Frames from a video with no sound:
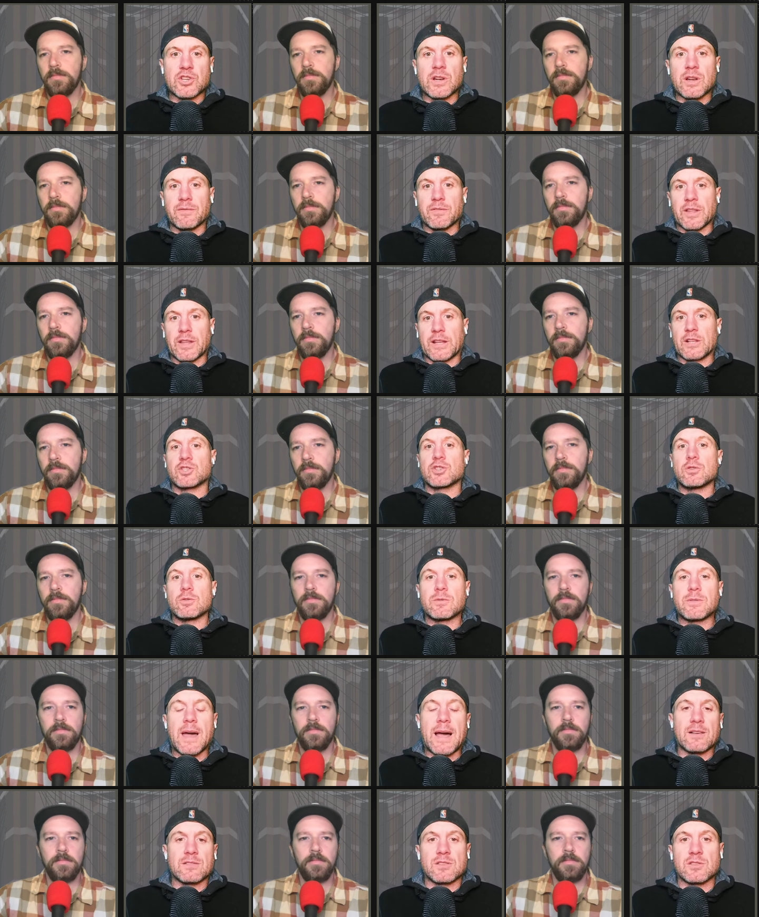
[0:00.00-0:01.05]
Speaker 1: of like a
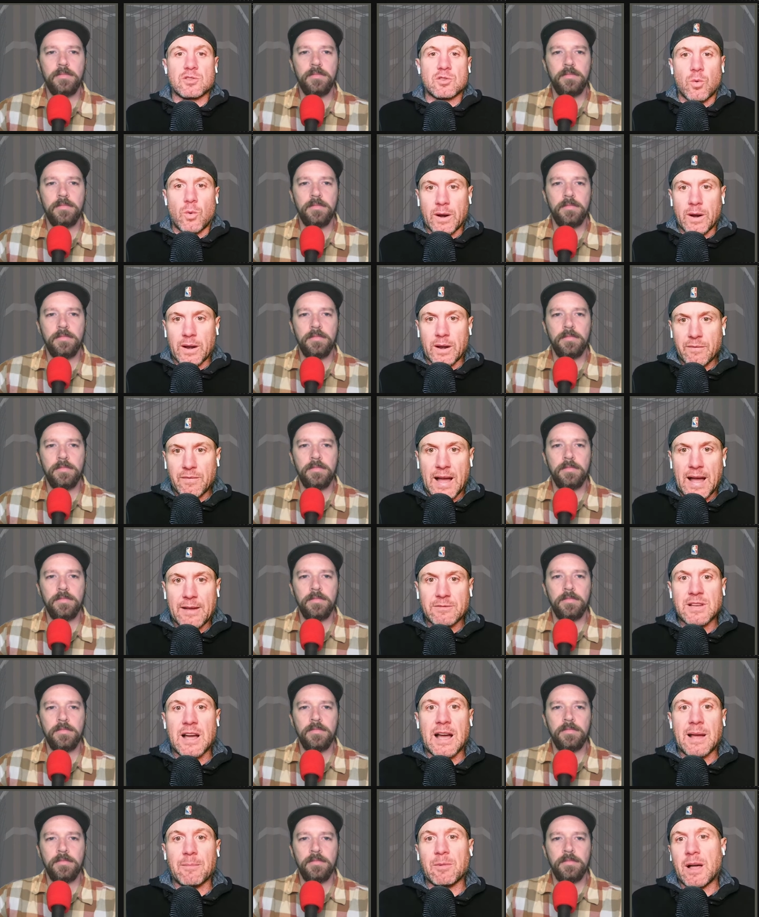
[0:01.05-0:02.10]
2025
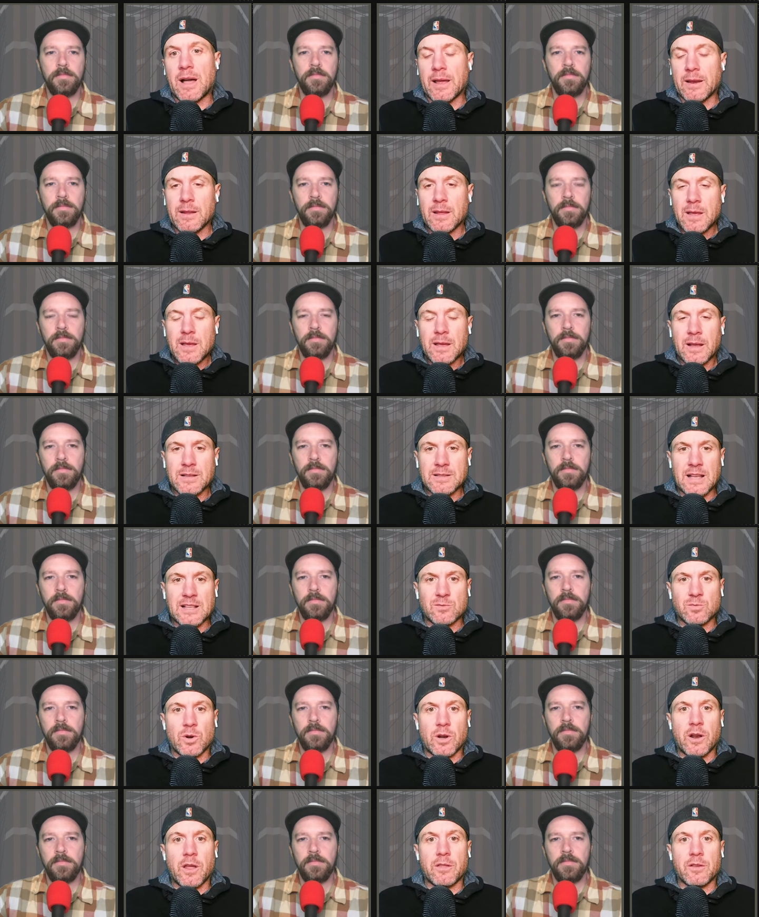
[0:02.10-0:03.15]
timeline because that's
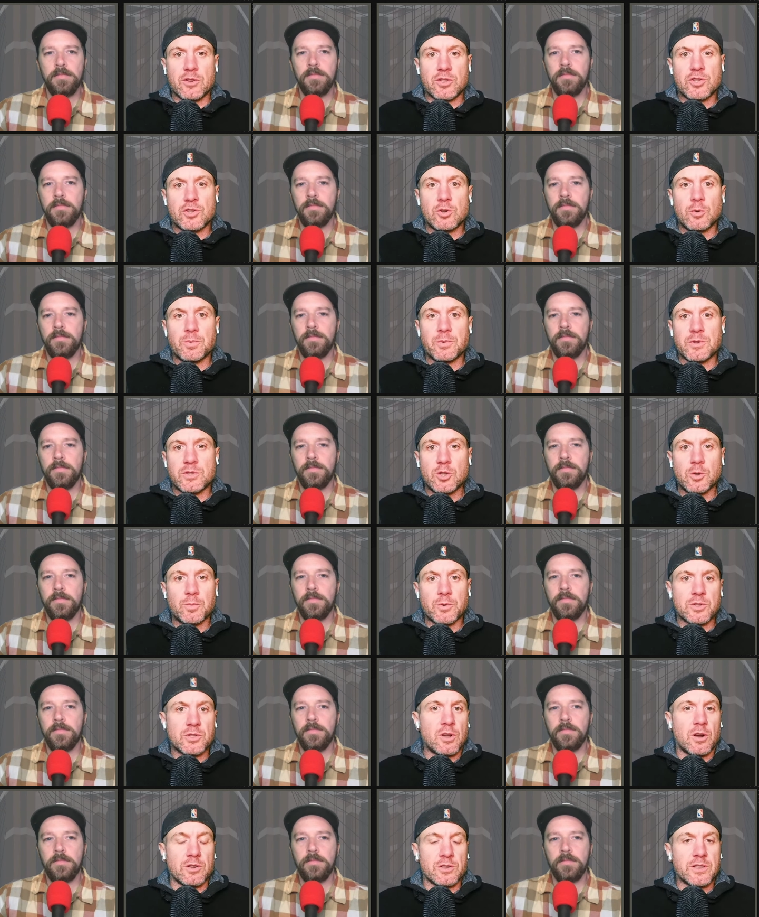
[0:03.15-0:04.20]
when another super
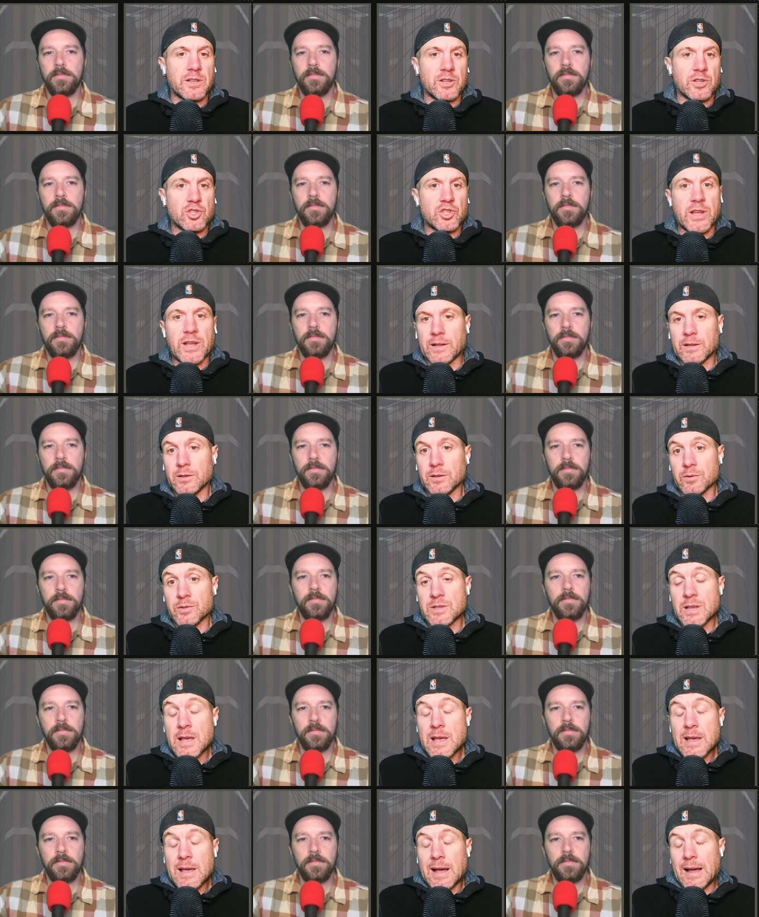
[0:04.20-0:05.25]
superstar is going to shake loose.
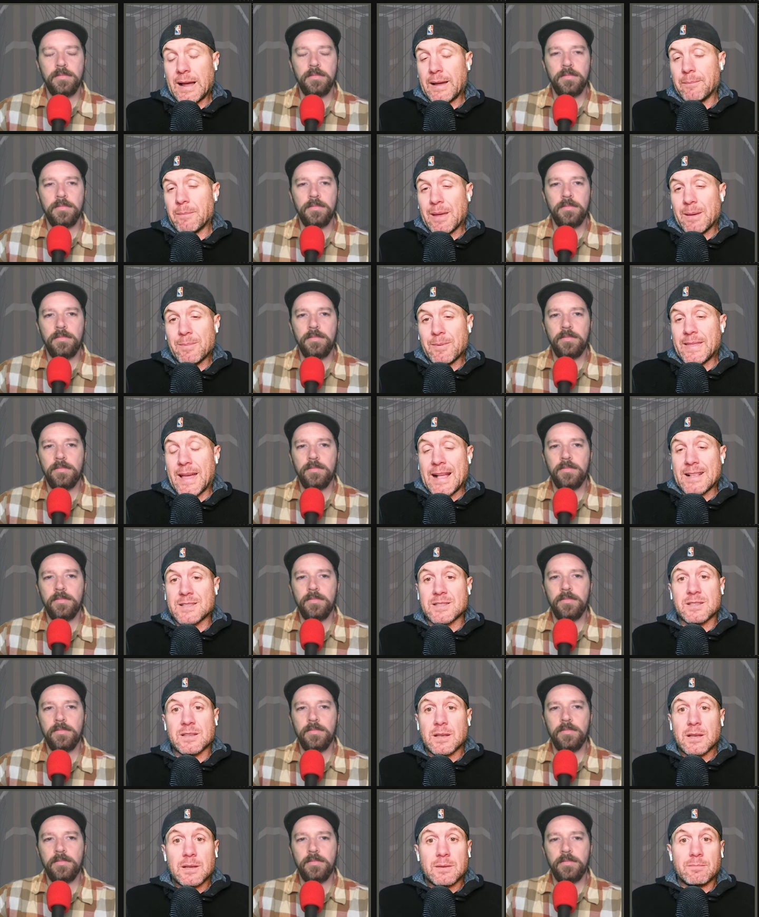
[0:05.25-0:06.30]
Uh, maybe
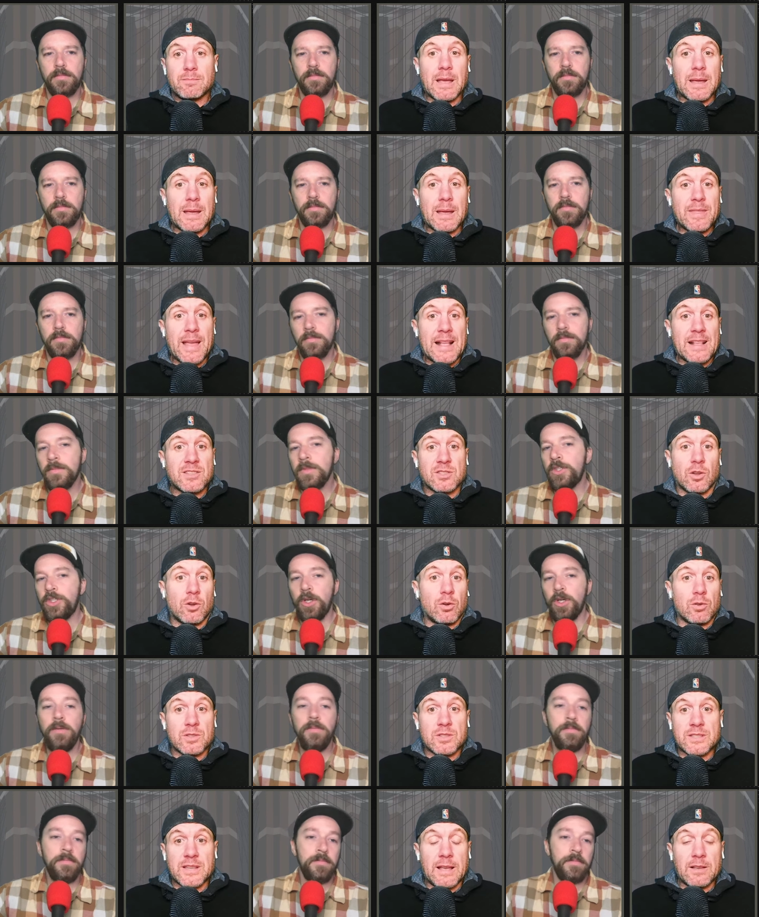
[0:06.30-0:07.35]
that's maybe that's the sure.
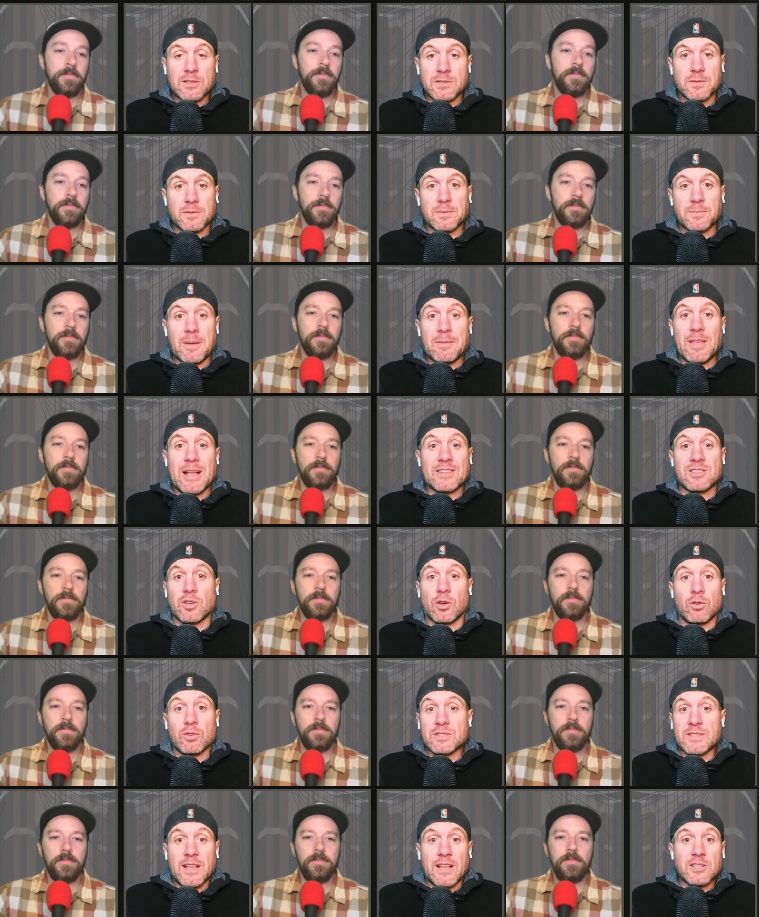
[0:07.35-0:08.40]
whole sales maybe that's the
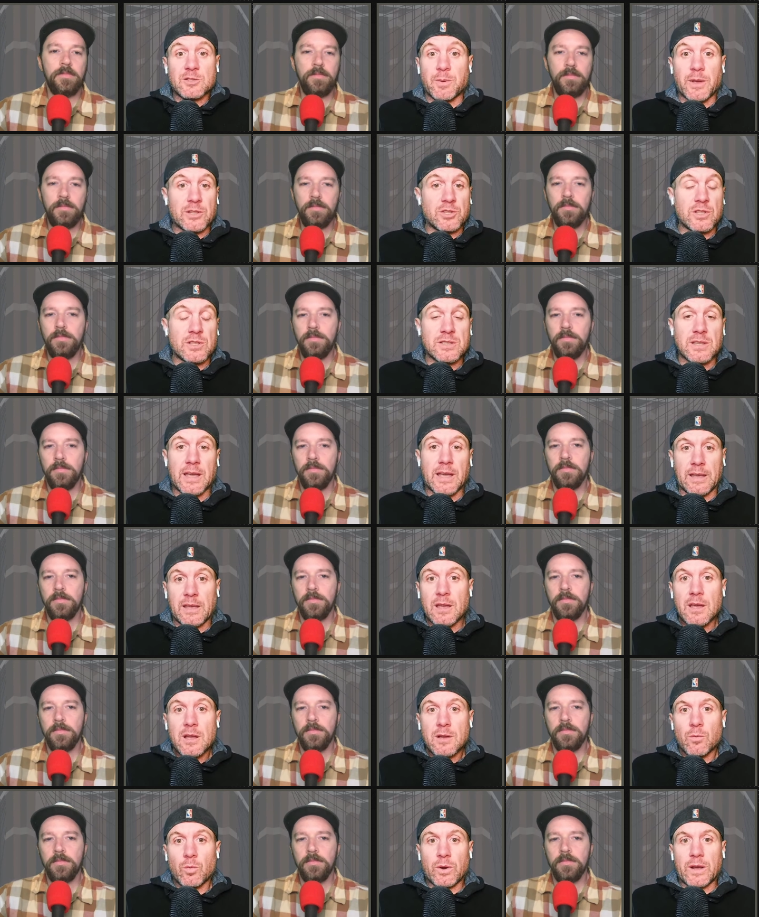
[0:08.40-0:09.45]
whole sales pitch it's like
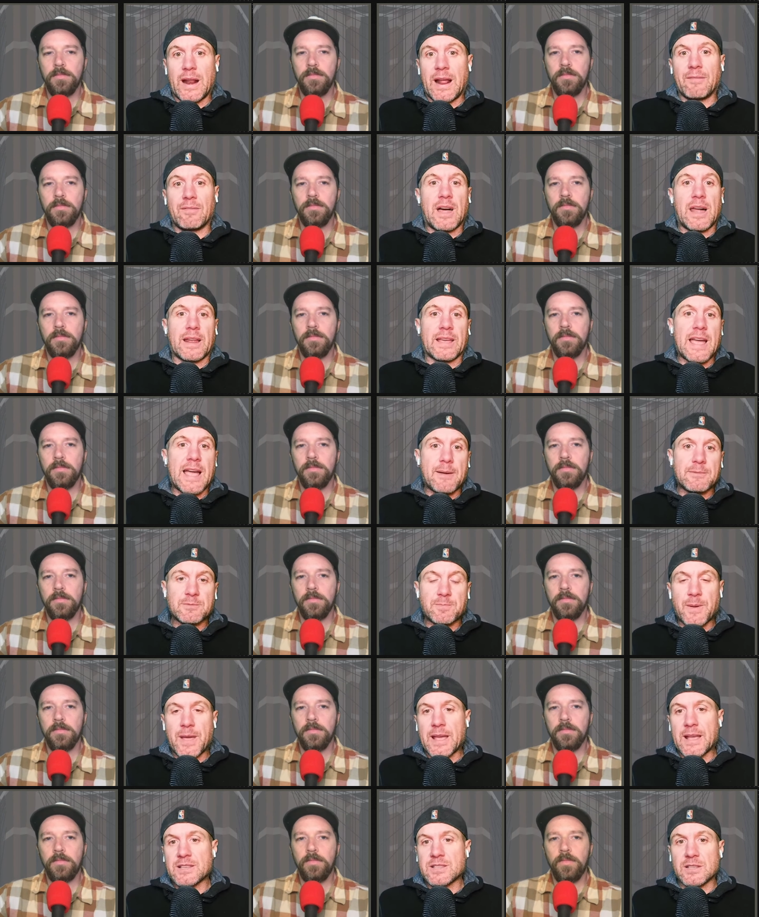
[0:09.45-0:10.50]
we're gonna have a lot of cap
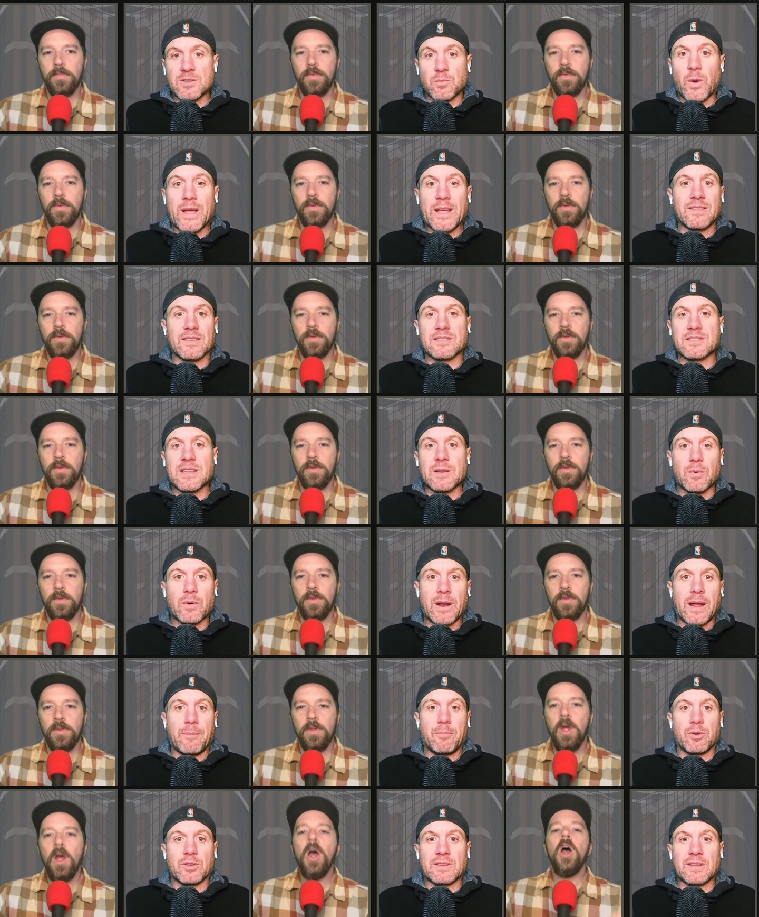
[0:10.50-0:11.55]
space and wait to see what
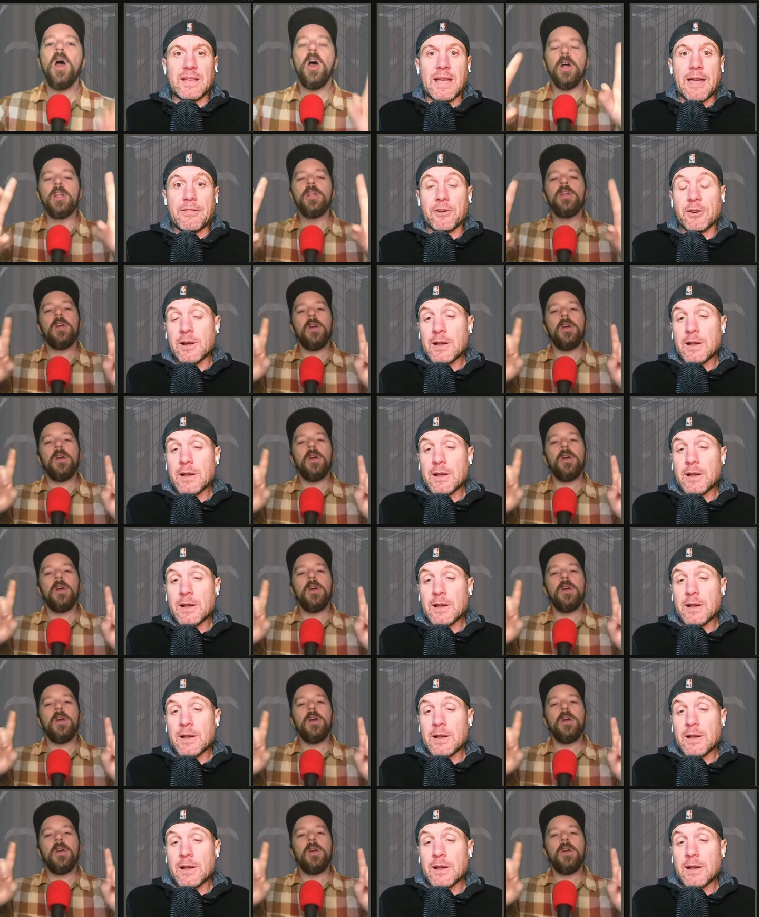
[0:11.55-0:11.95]
i put together